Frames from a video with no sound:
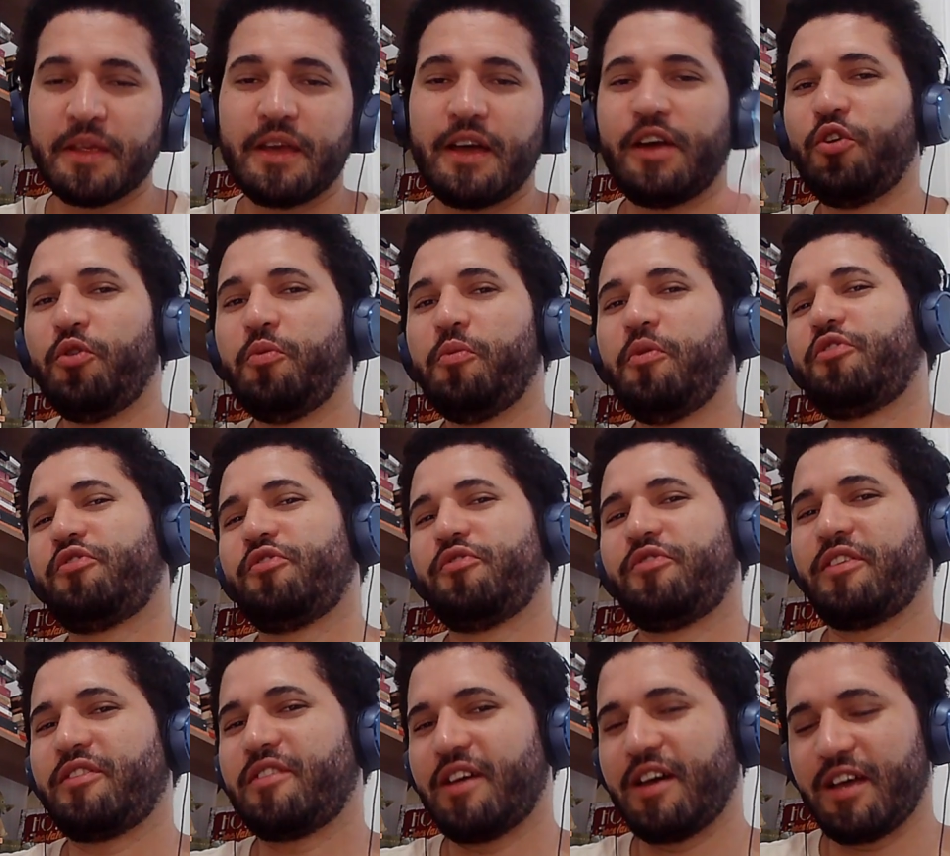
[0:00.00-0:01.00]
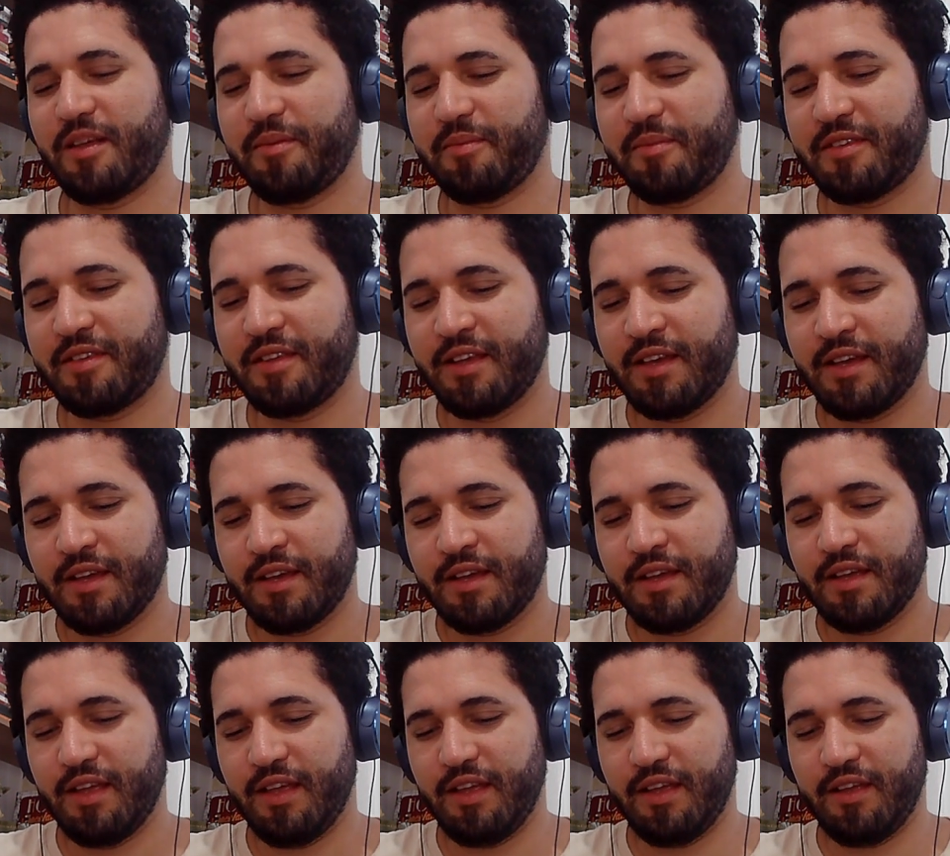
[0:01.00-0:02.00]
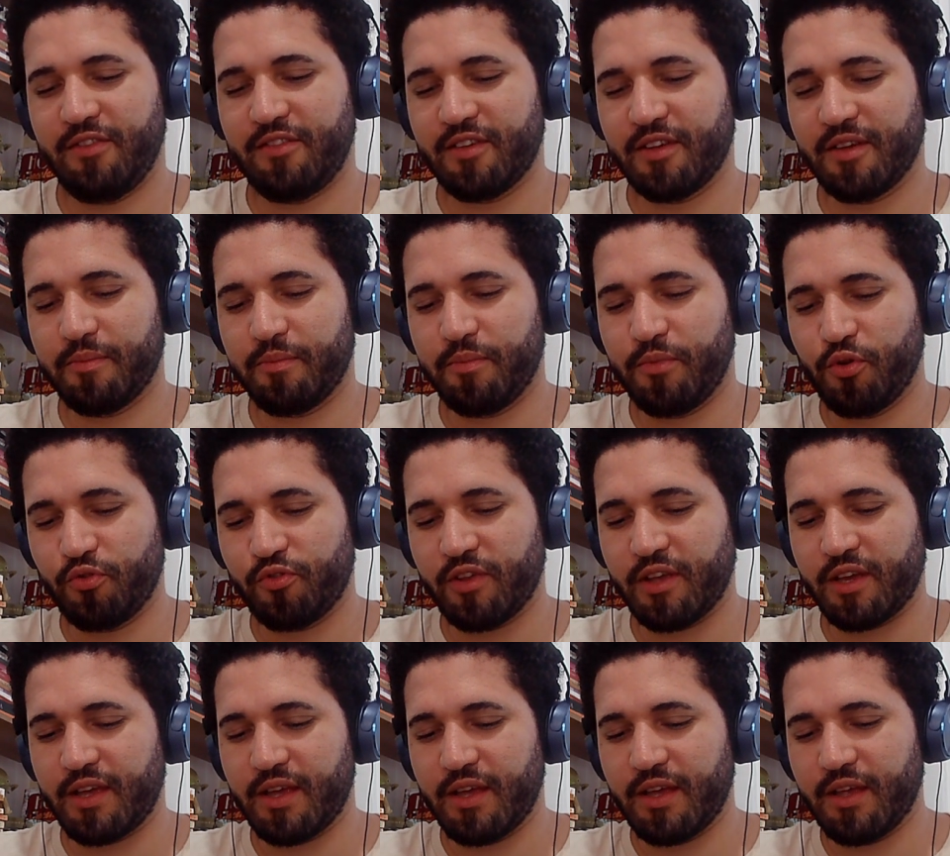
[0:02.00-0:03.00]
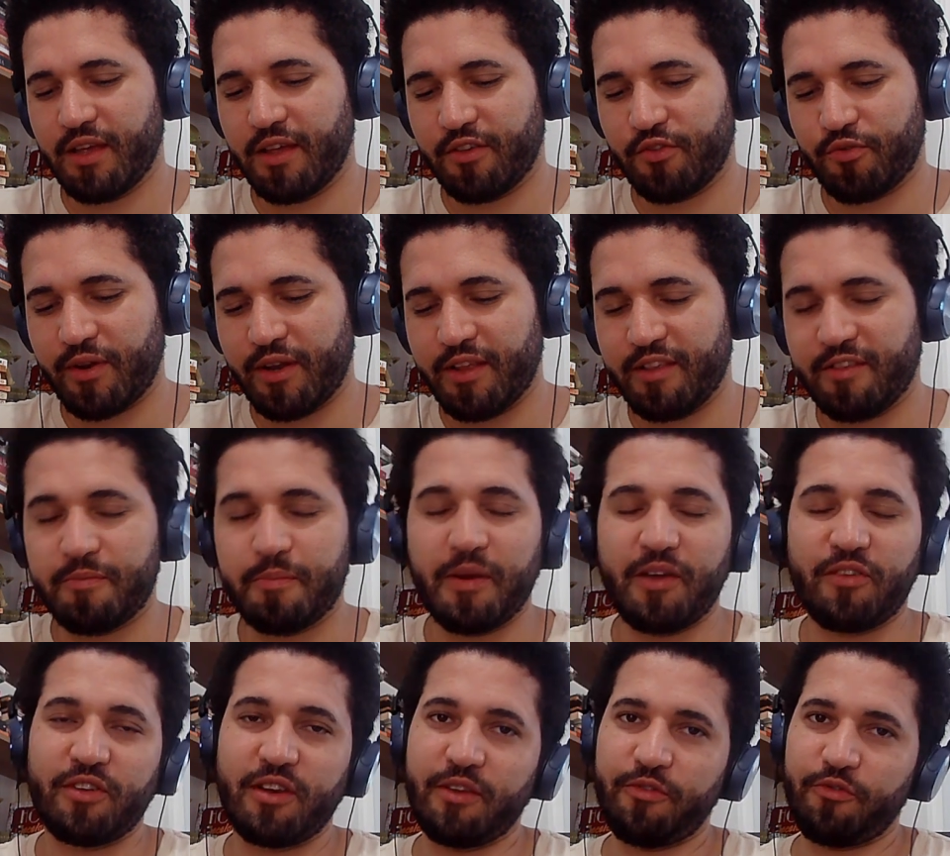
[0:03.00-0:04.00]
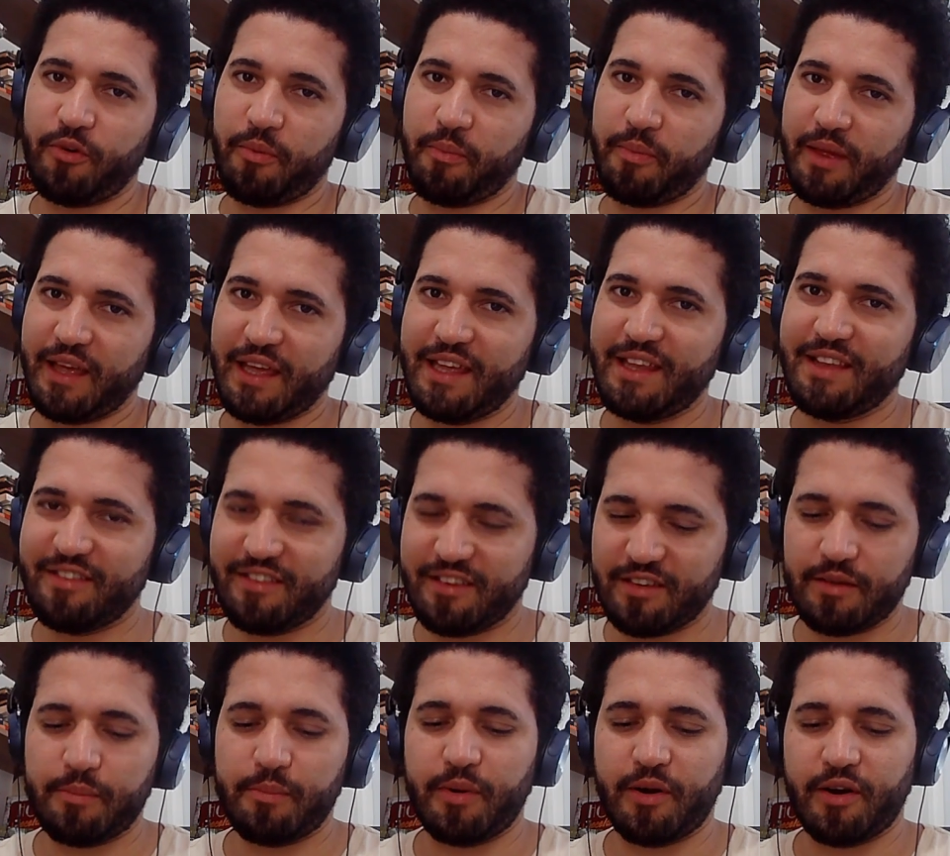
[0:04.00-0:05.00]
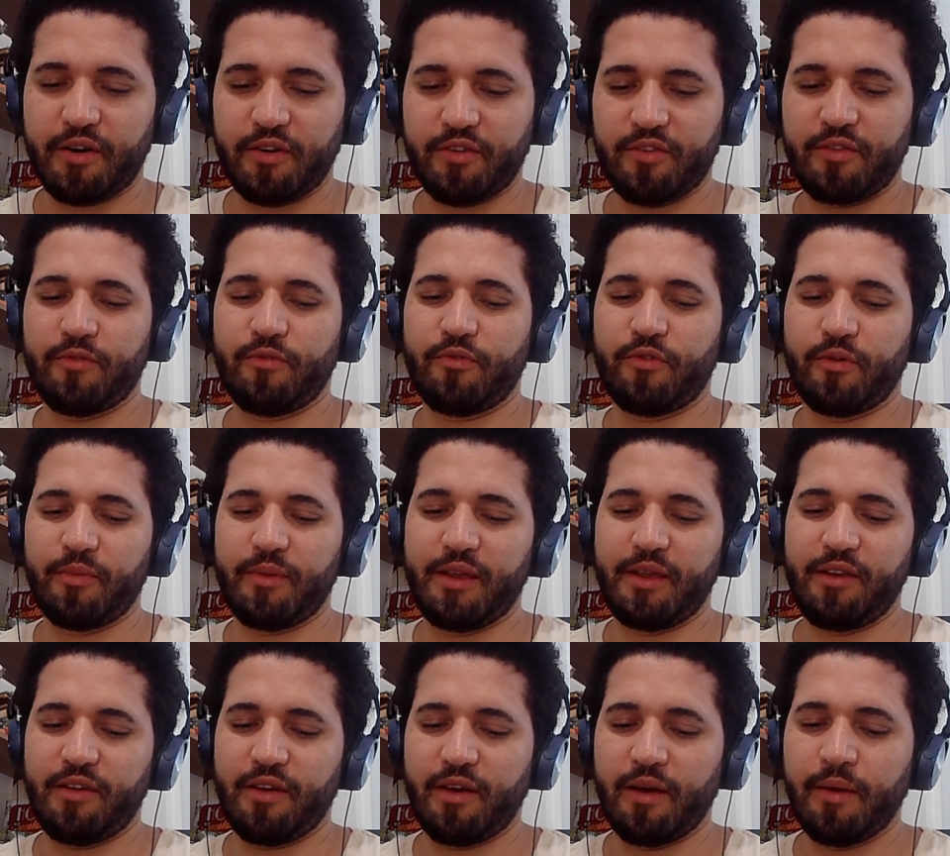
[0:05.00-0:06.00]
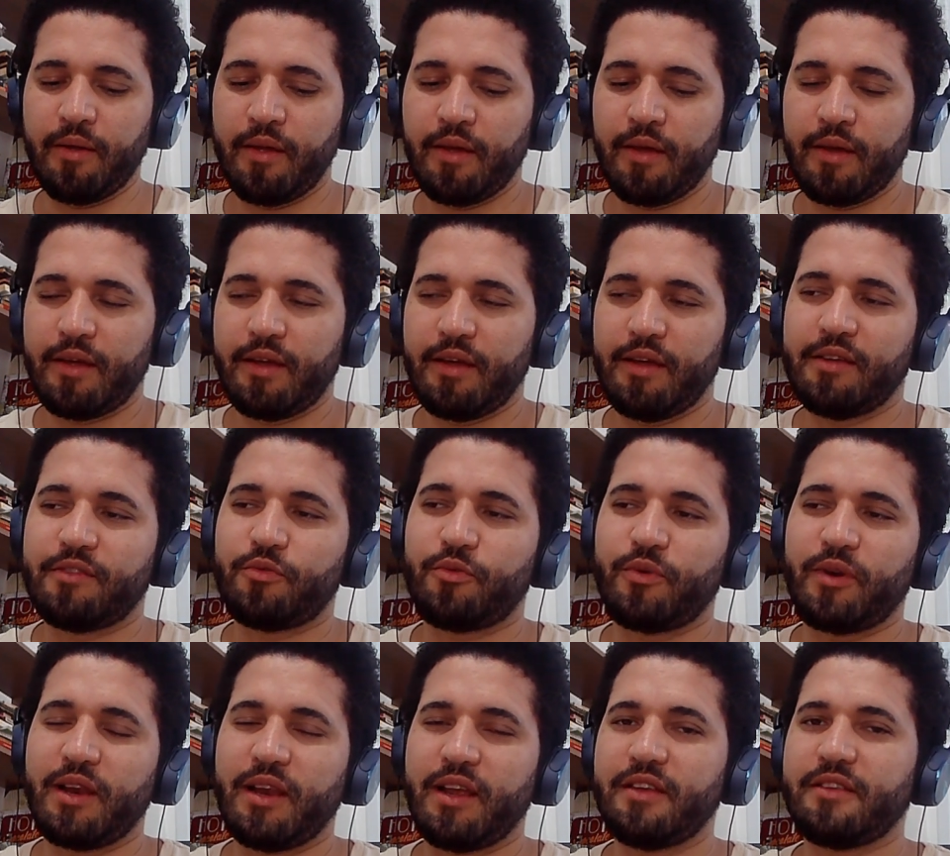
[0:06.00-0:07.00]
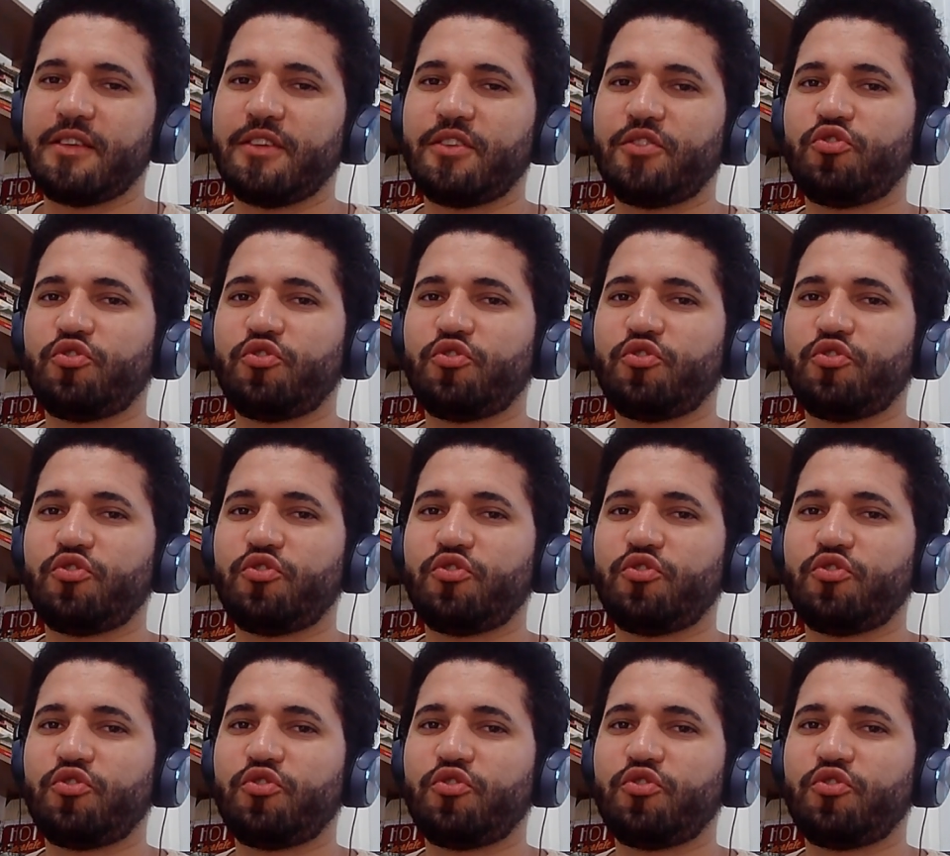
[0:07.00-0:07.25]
I know most of the times, Indian music is, especially from Hindi part, from India, it's related